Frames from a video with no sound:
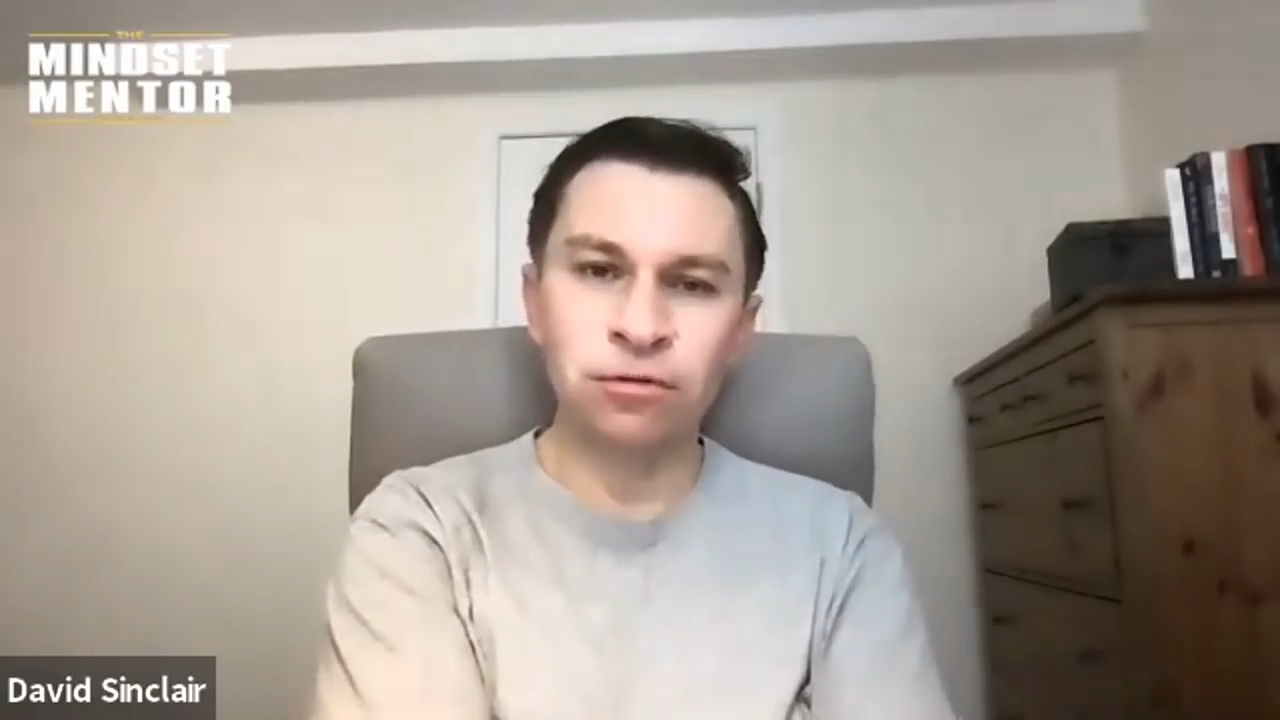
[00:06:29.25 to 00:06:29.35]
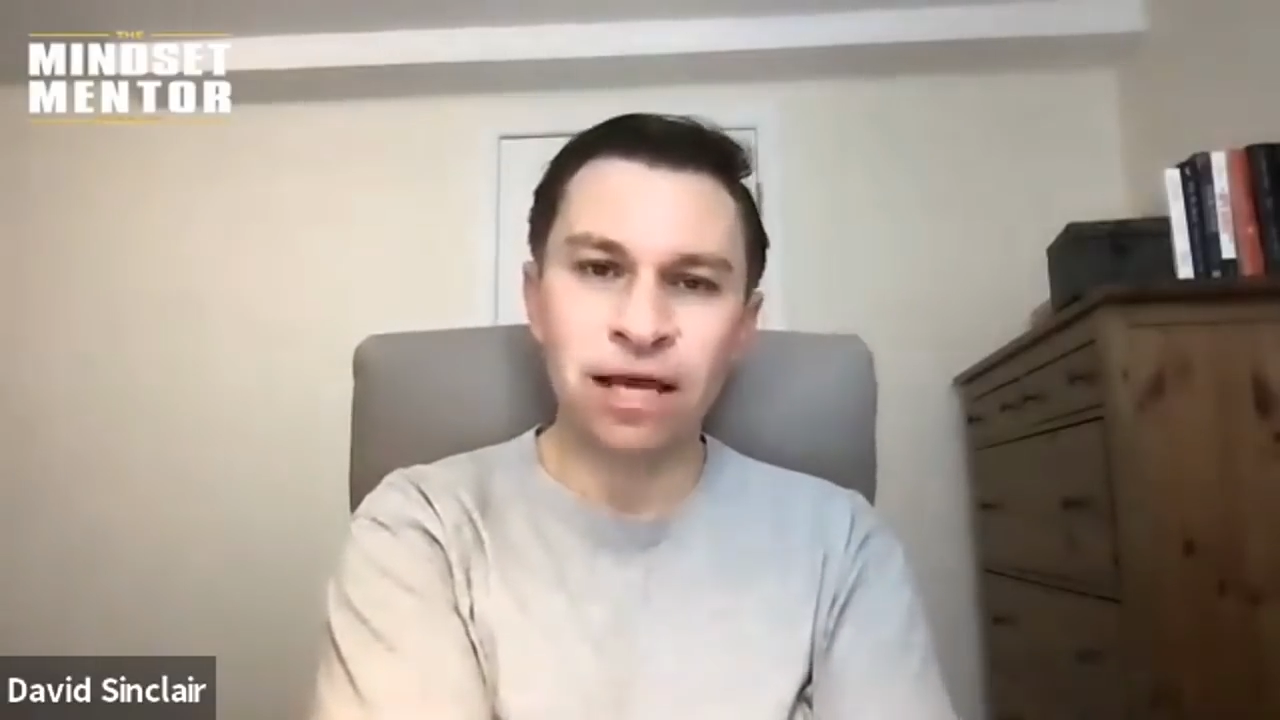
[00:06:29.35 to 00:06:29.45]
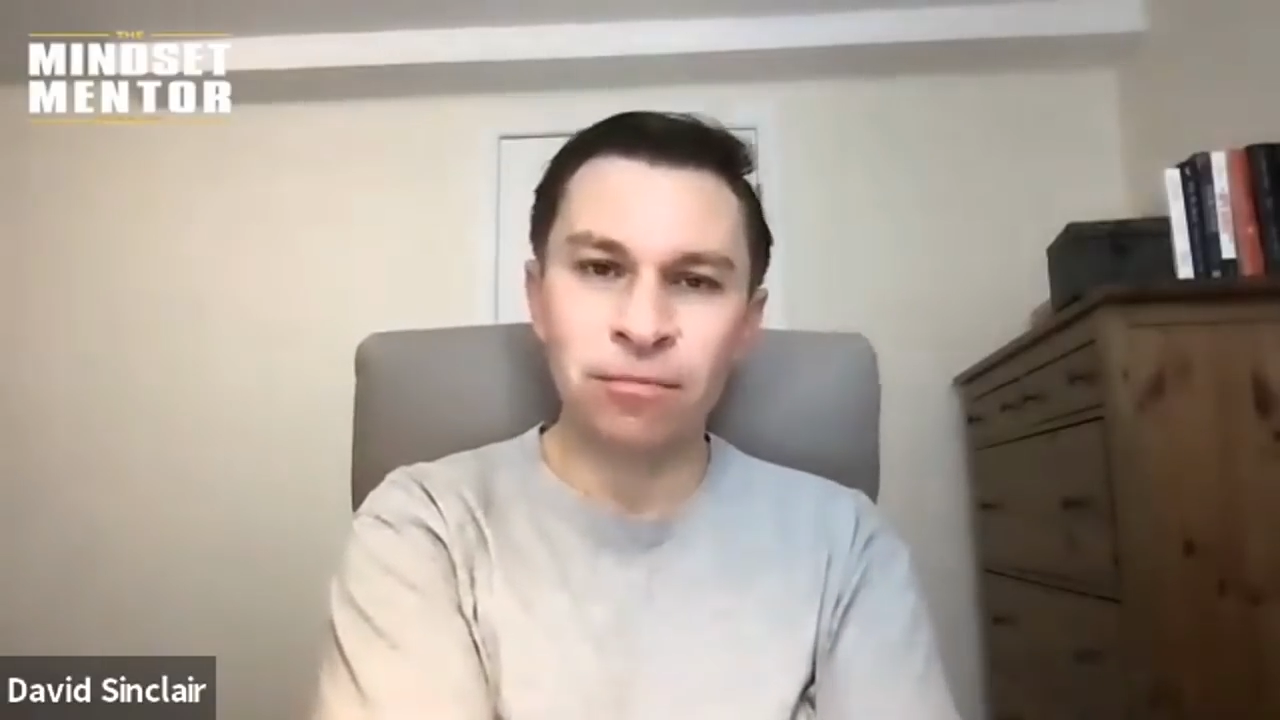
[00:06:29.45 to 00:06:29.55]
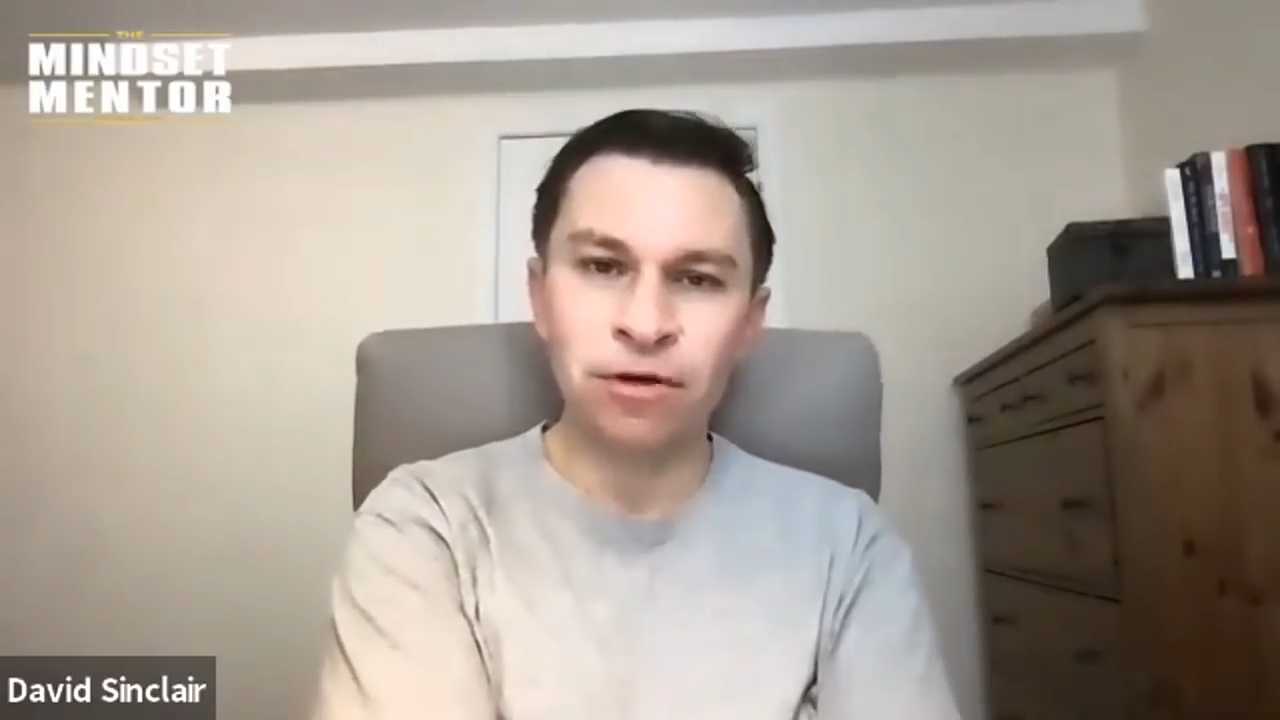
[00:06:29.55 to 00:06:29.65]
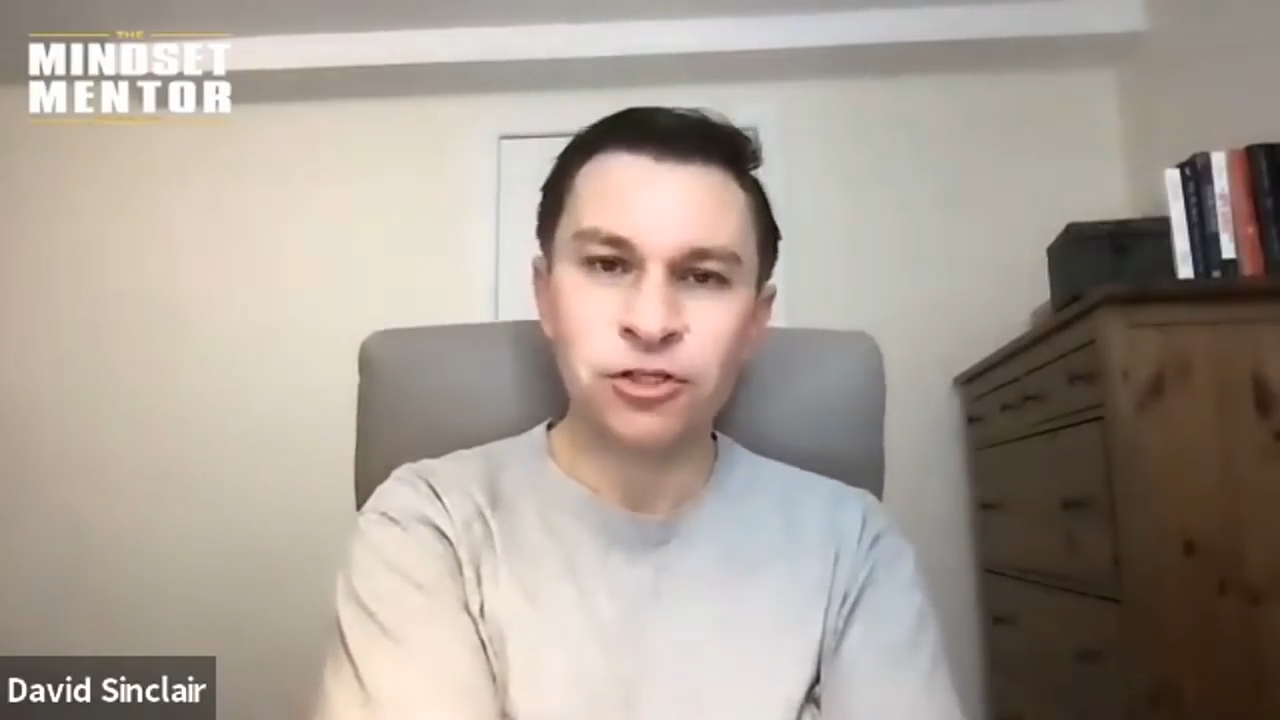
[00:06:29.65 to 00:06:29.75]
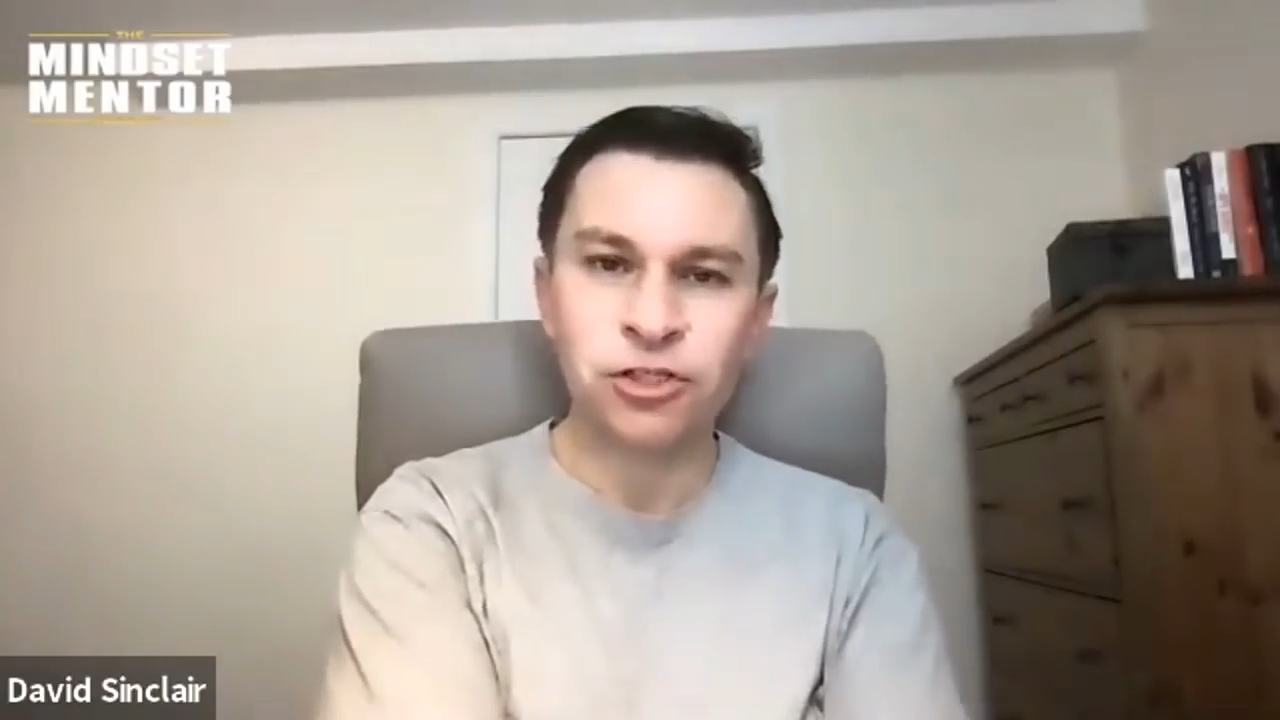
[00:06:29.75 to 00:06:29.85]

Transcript: damage.